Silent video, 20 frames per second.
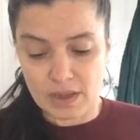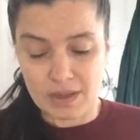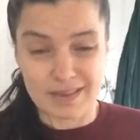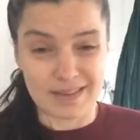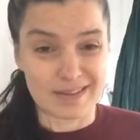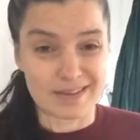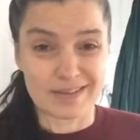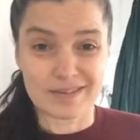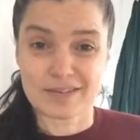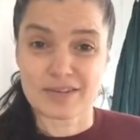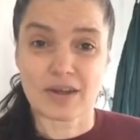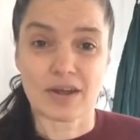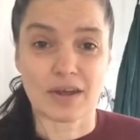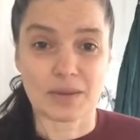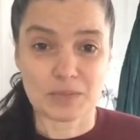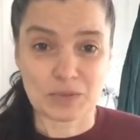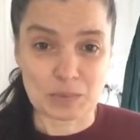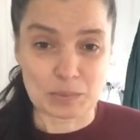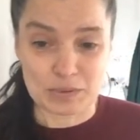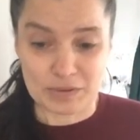These
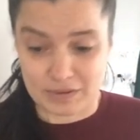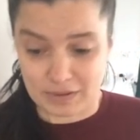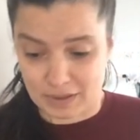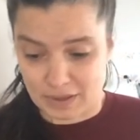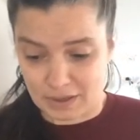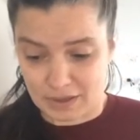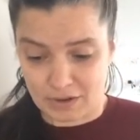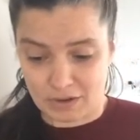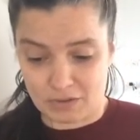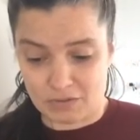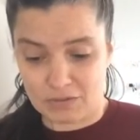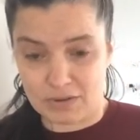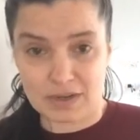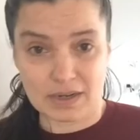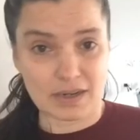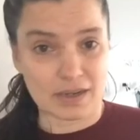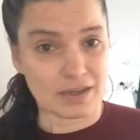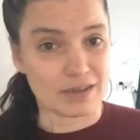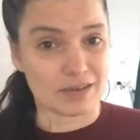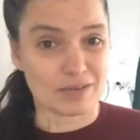times in particular are
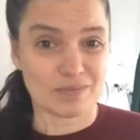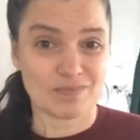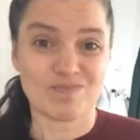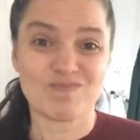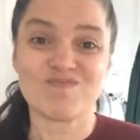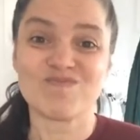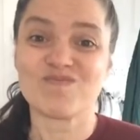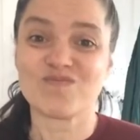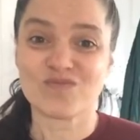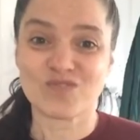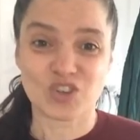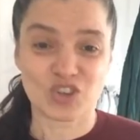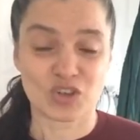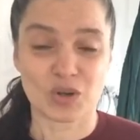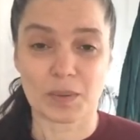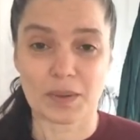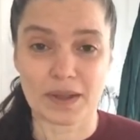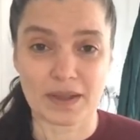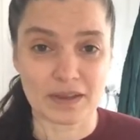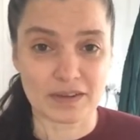really
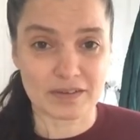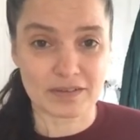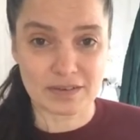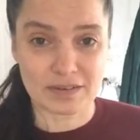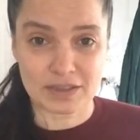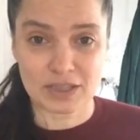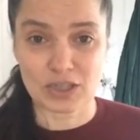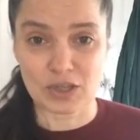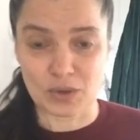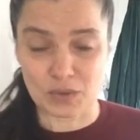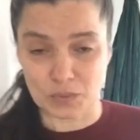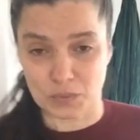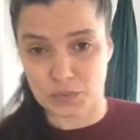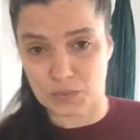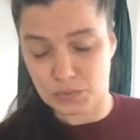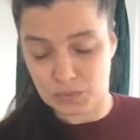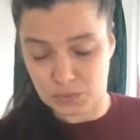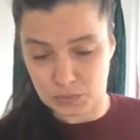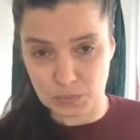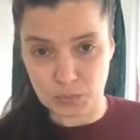showing us, you know,
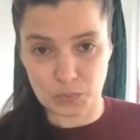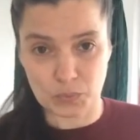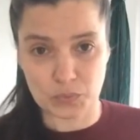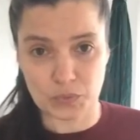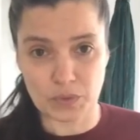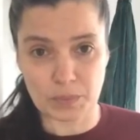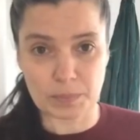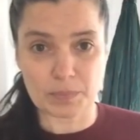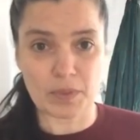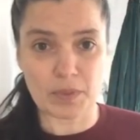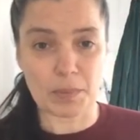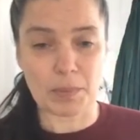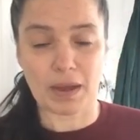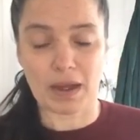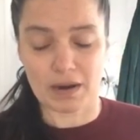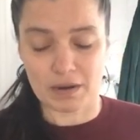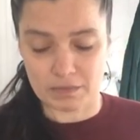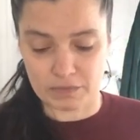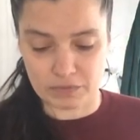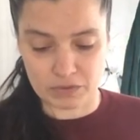the, the
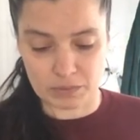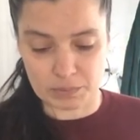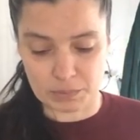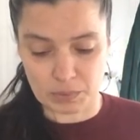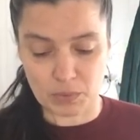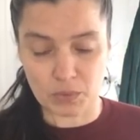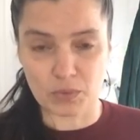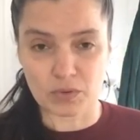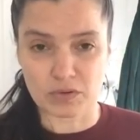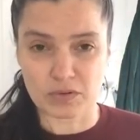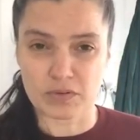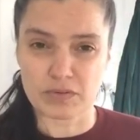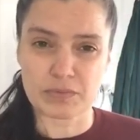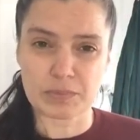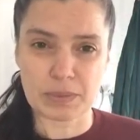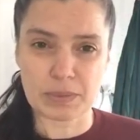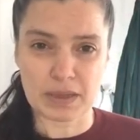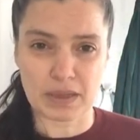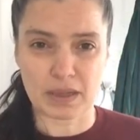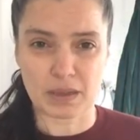power of support, of
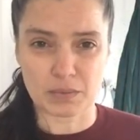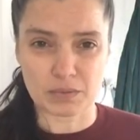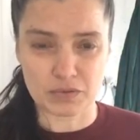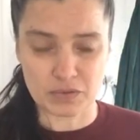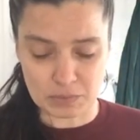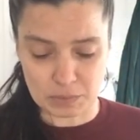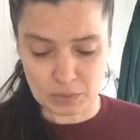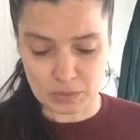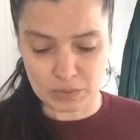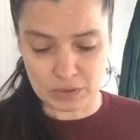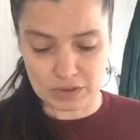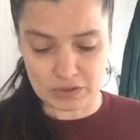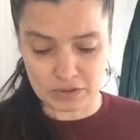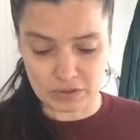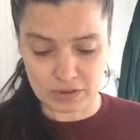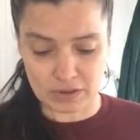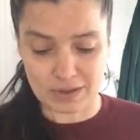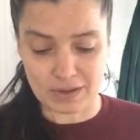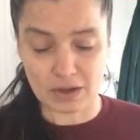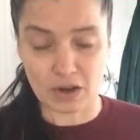being able to support each
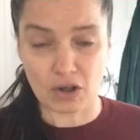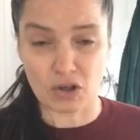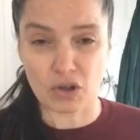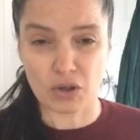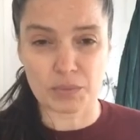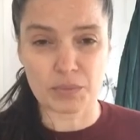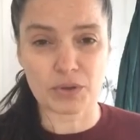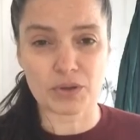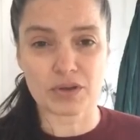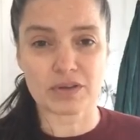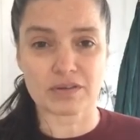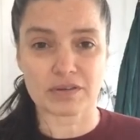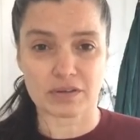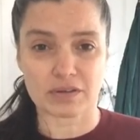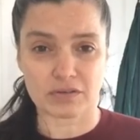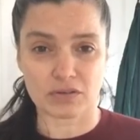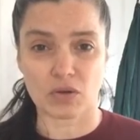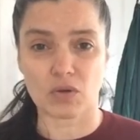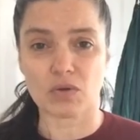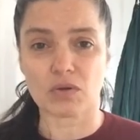other in our
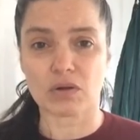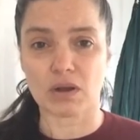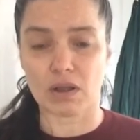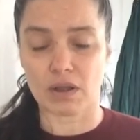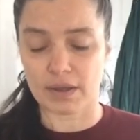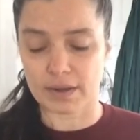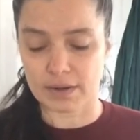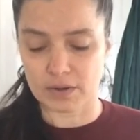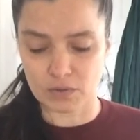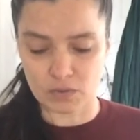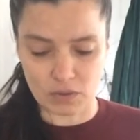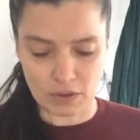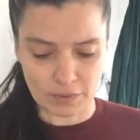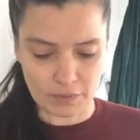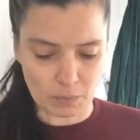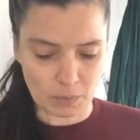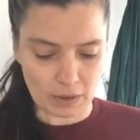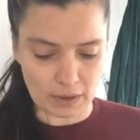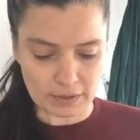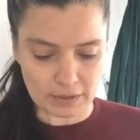communities, online or
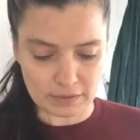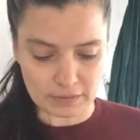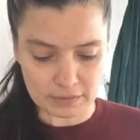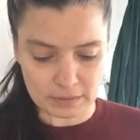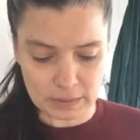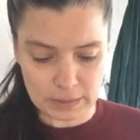otherwise.